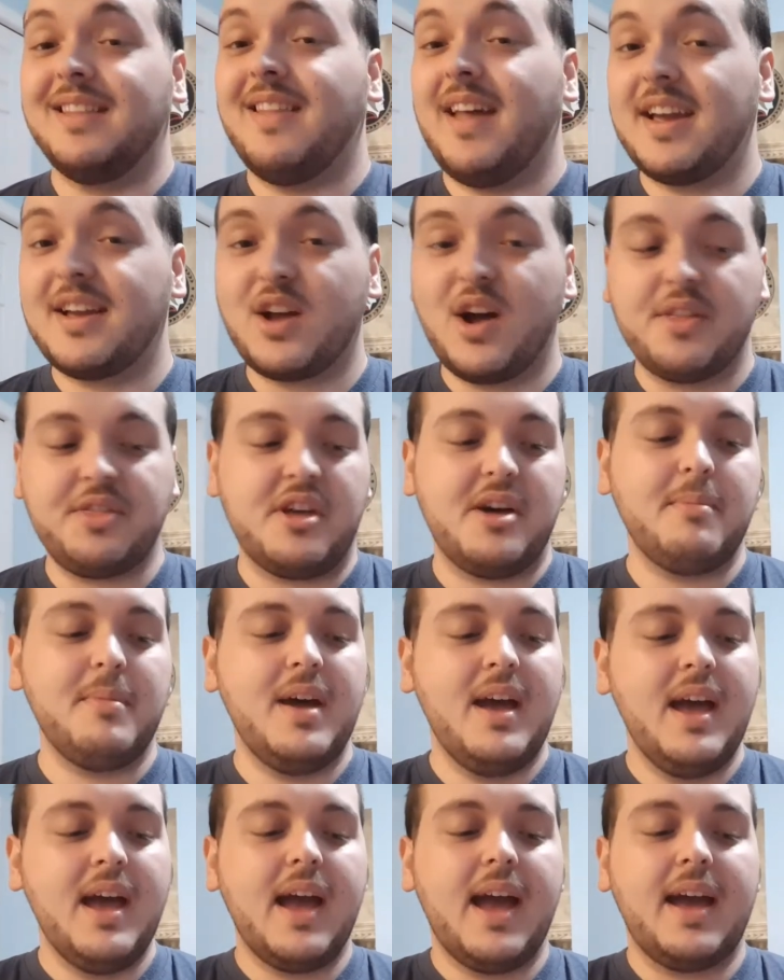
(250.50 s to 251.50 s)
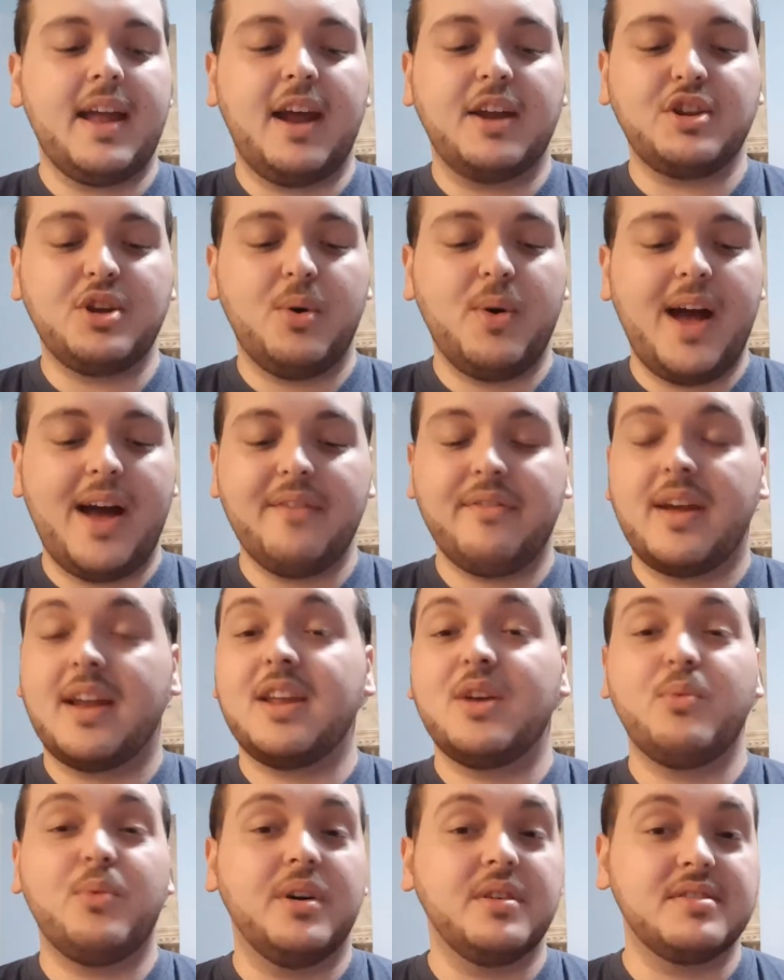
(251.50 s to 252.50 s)
like on them, and I don't have
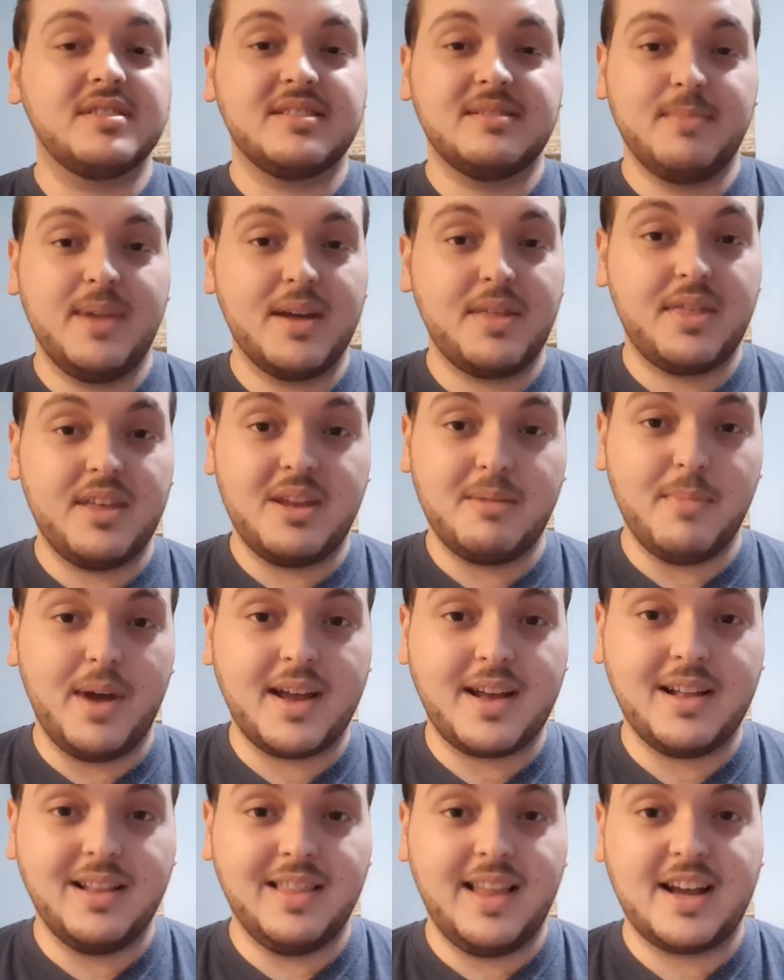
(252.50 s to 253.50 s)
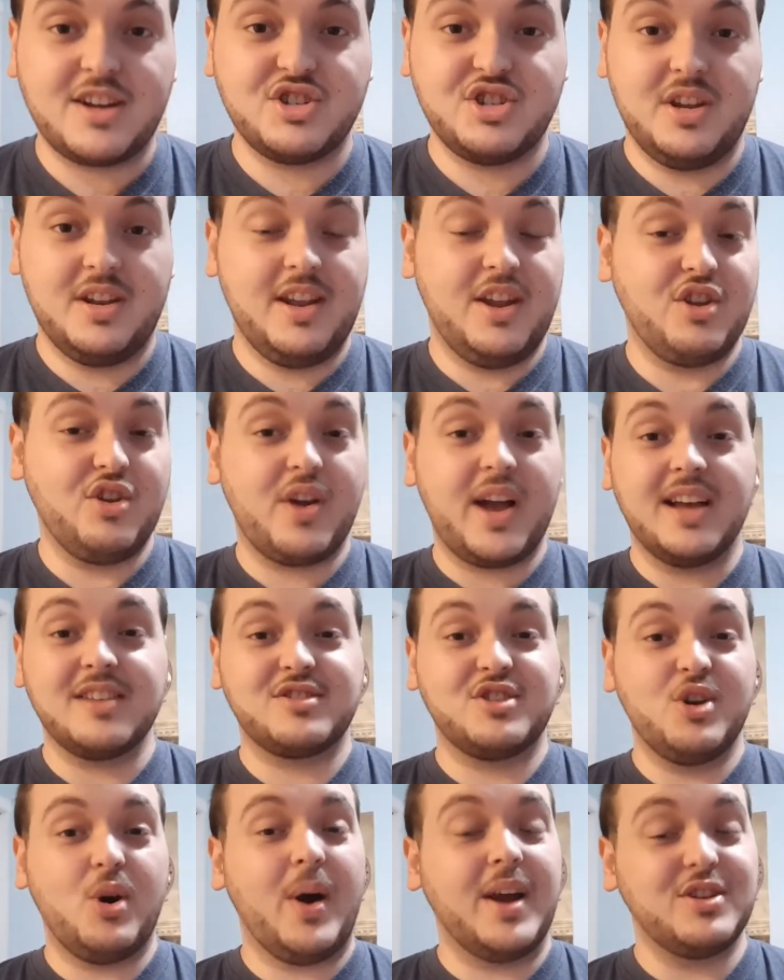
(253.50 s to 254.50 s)
any Will Smith in my collection. Now you
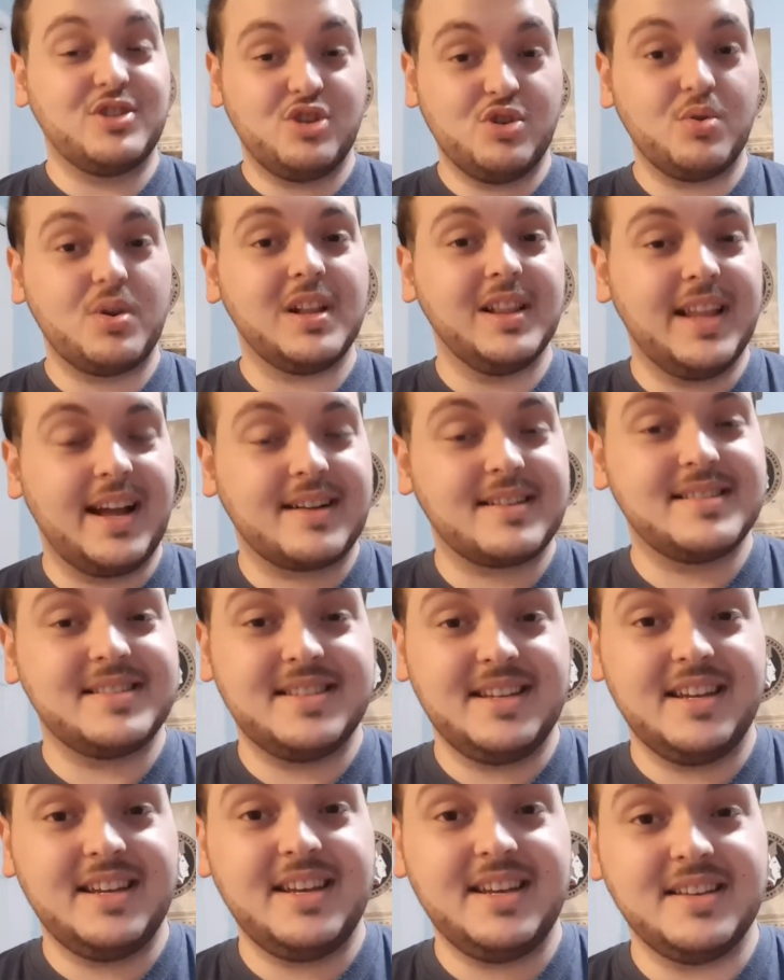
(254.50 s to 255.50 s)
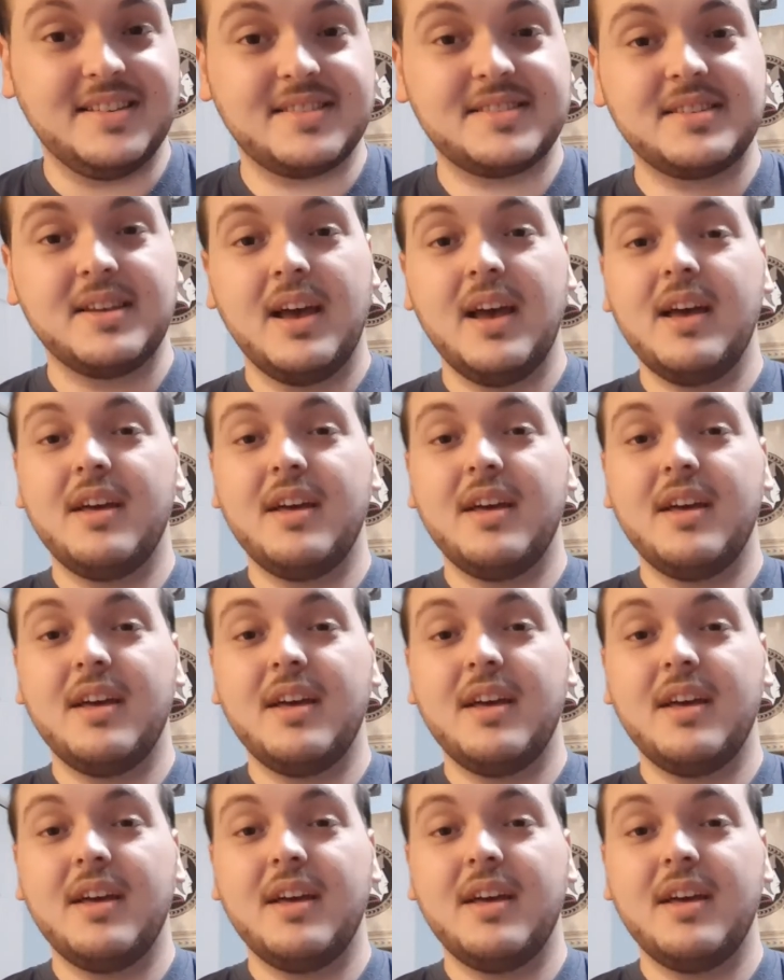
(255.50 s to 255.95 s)
guys know I do collect CDs.